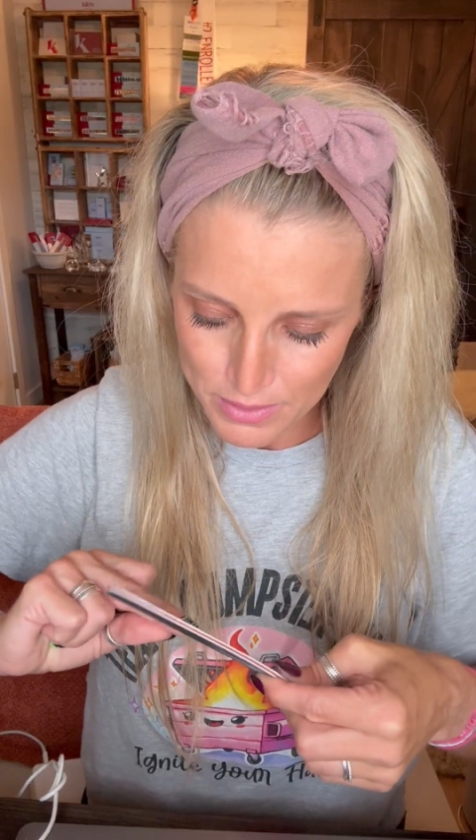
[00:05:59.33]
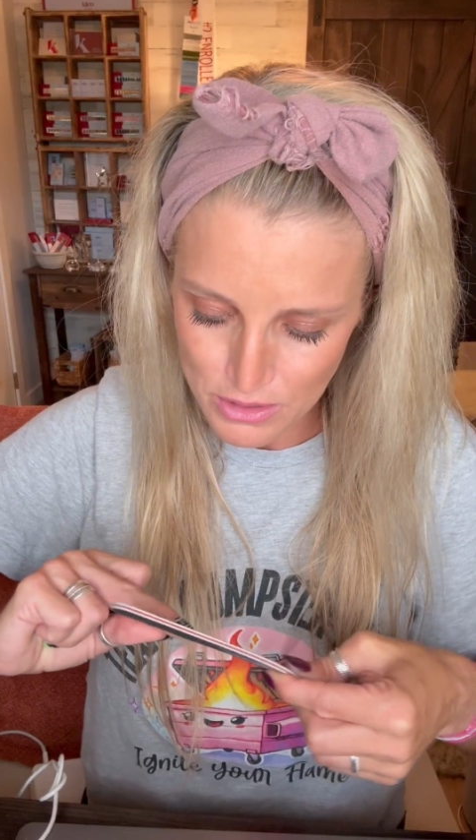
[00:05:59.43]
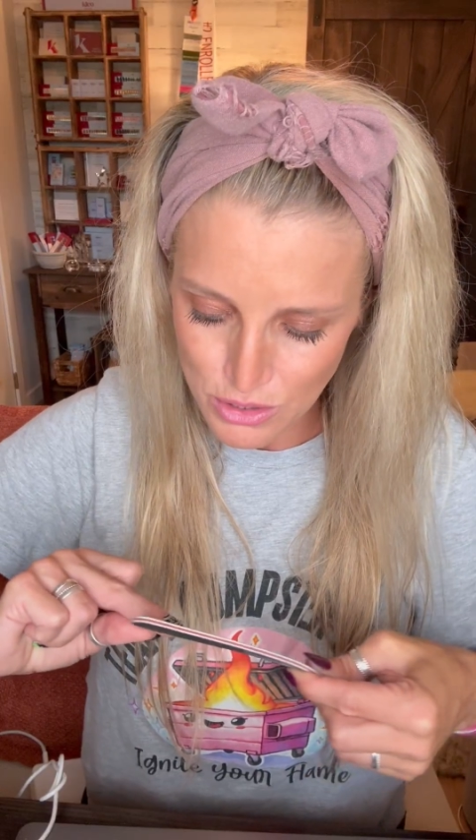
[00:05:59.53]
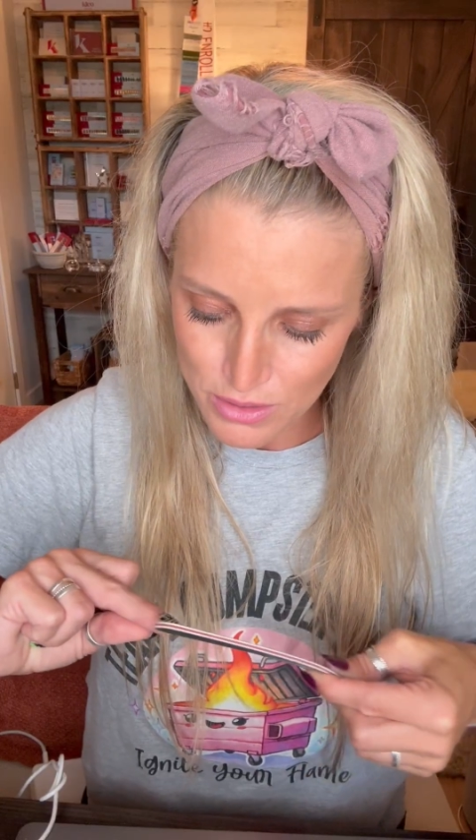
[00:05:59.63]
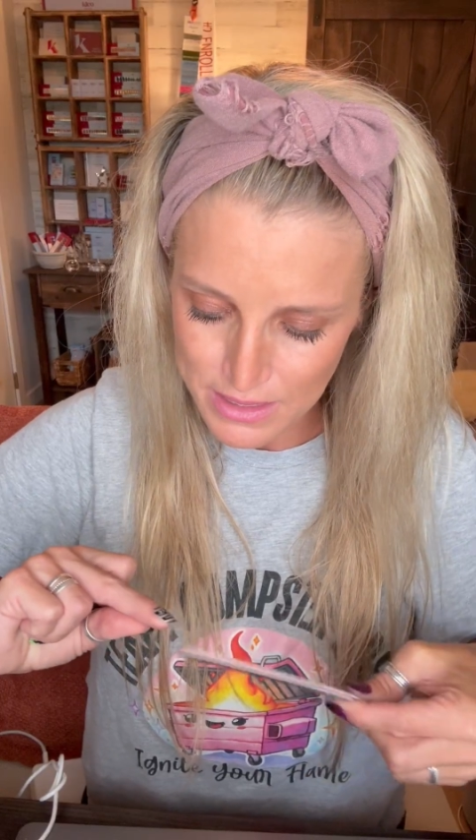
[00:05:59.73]

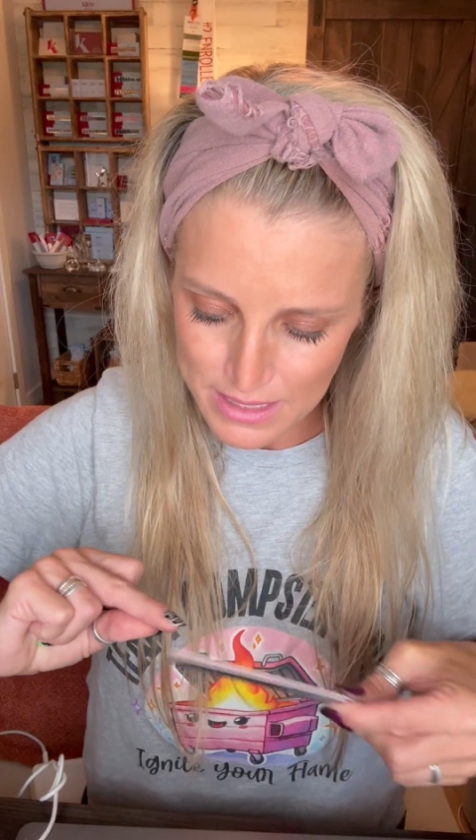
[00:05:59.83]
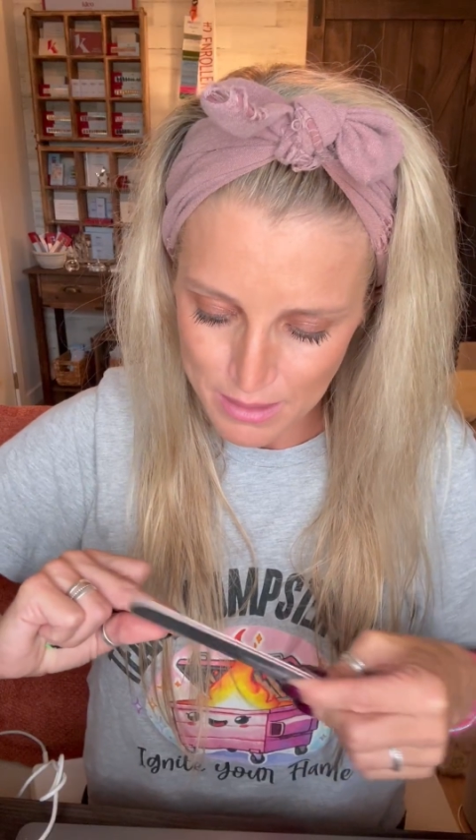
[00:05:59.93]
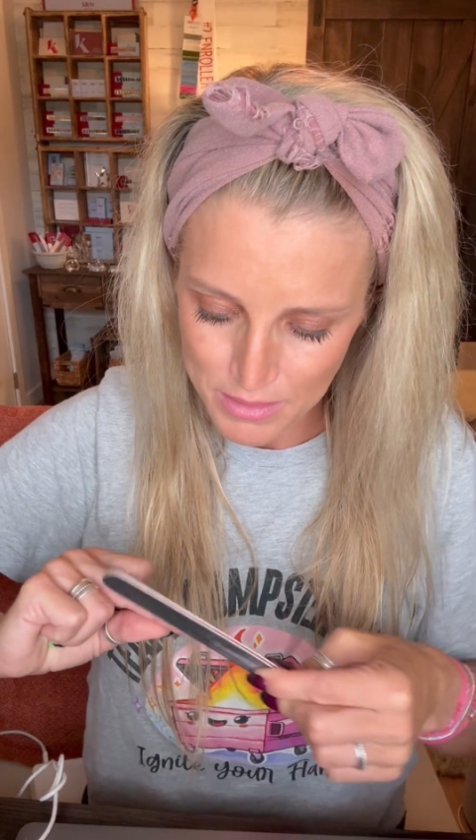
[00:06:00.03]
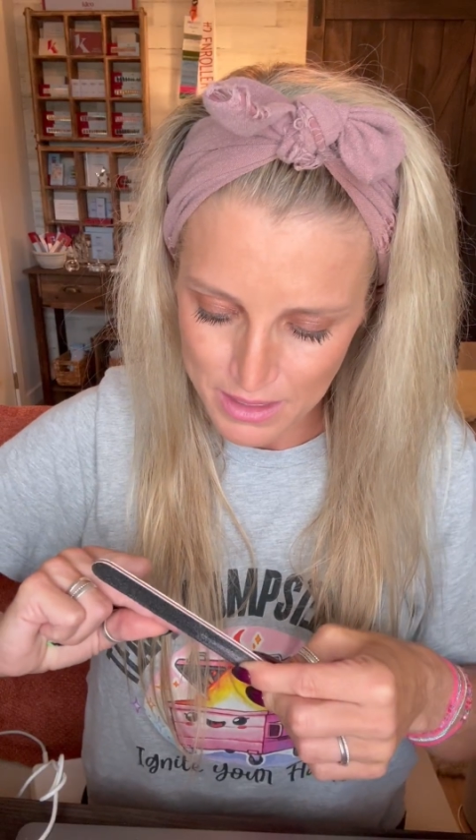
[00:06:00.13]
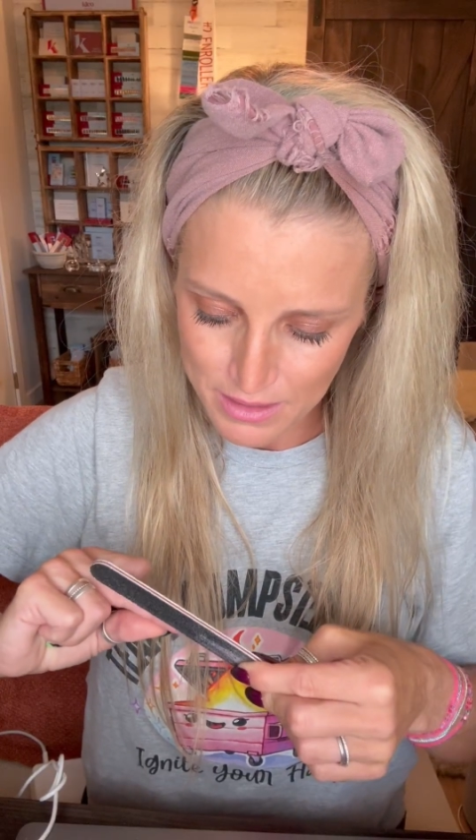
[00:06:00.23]
do the
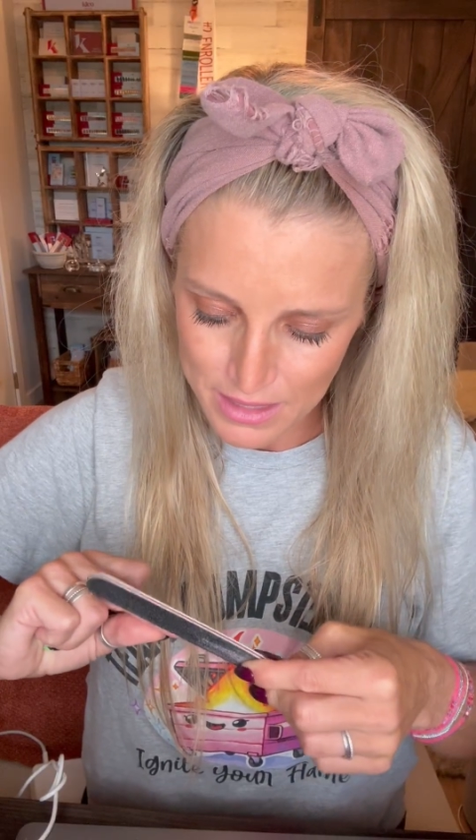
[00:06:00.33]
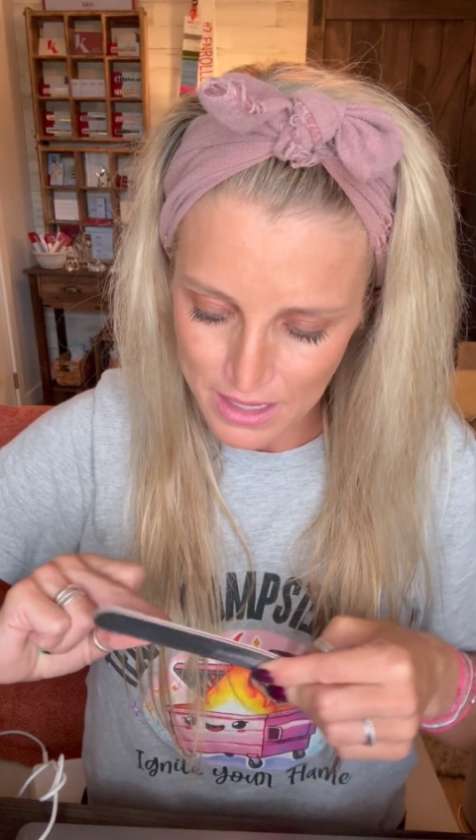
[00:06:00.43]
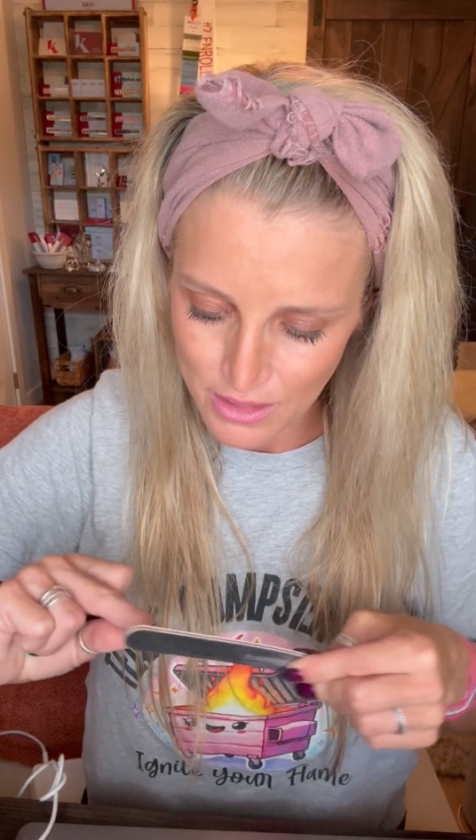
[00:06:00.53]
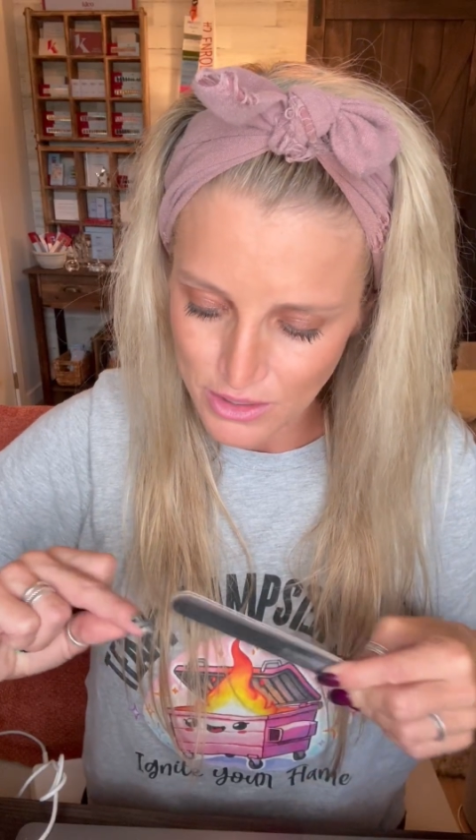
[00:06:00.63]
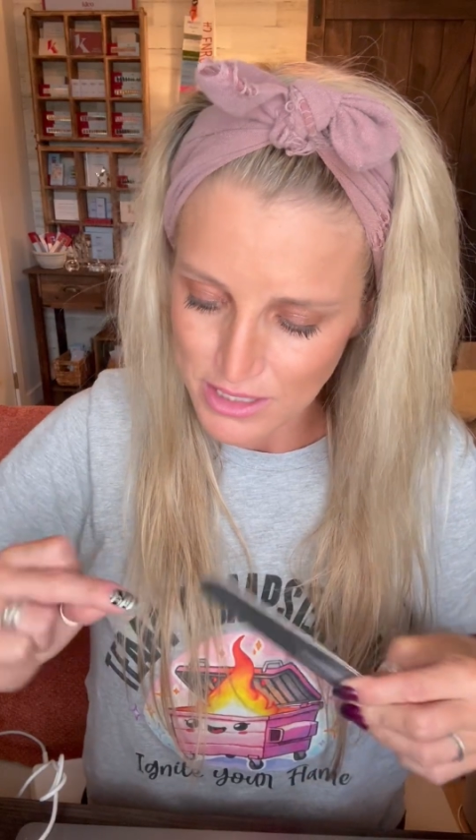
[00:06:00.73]
same thing on the
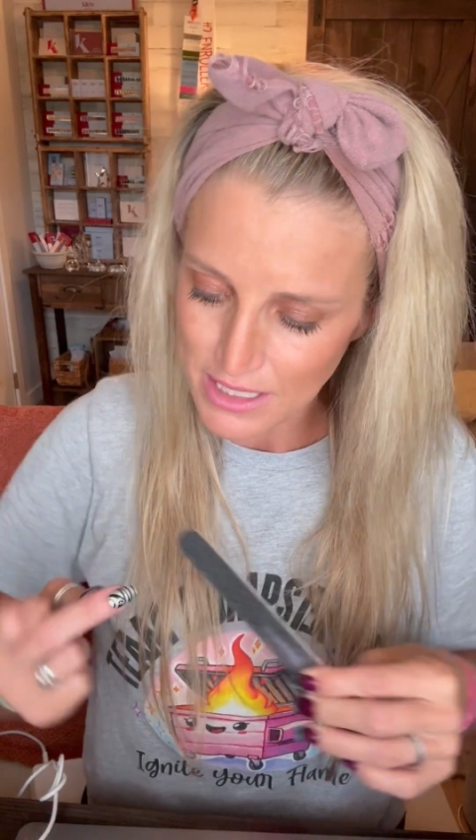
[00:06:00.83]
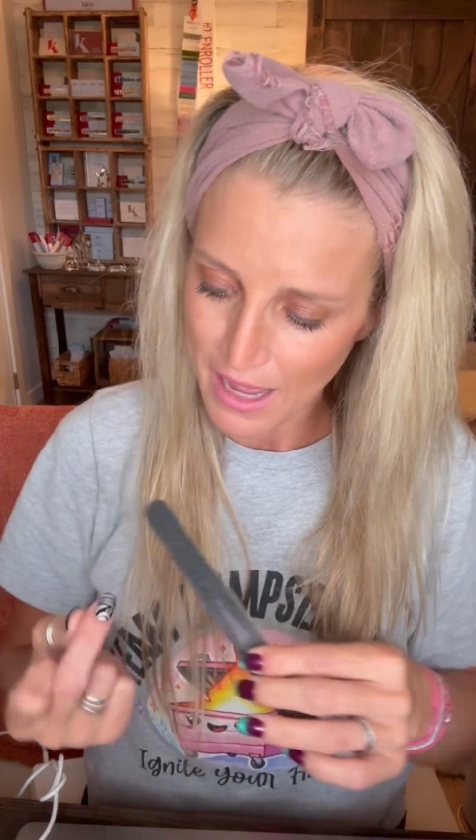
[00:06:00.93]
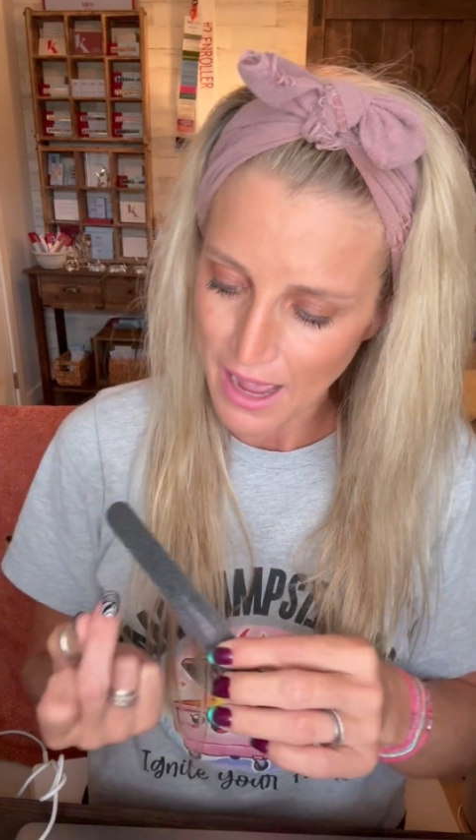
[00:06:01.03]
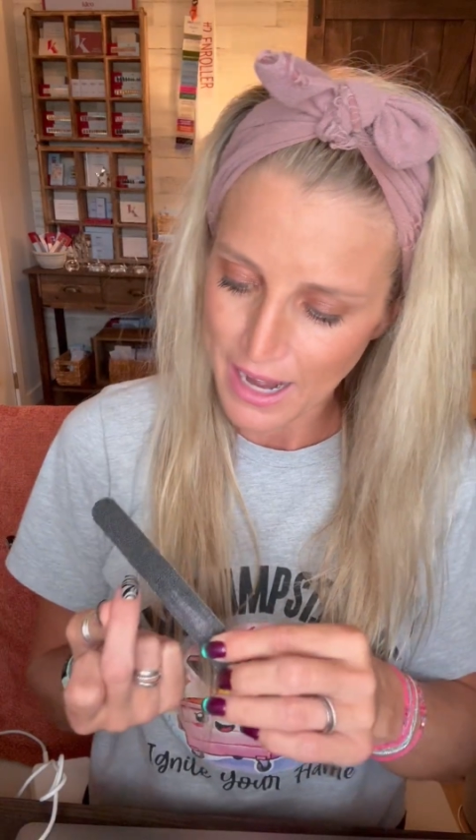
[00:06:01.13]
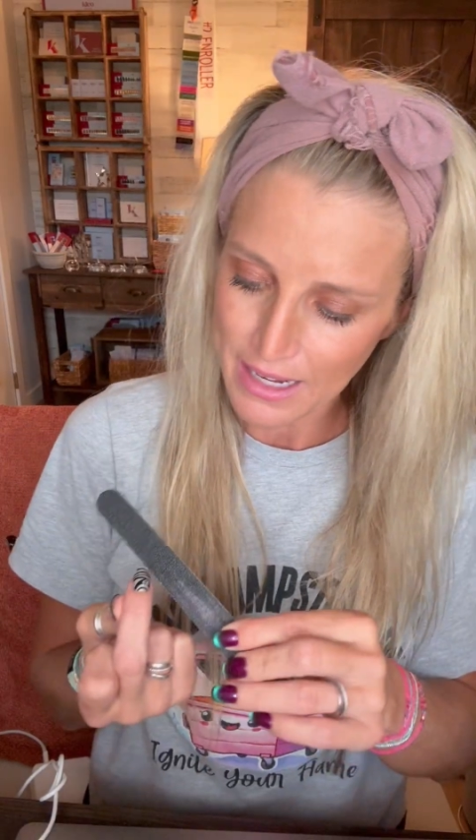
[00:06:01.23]
other
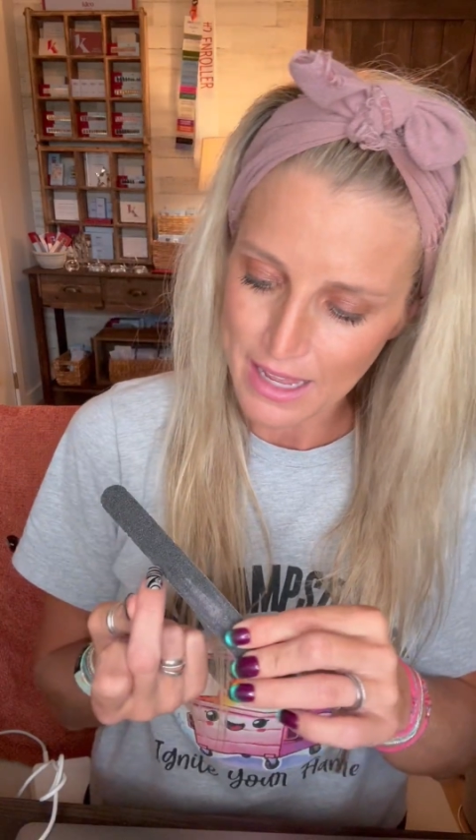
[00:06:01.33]
side,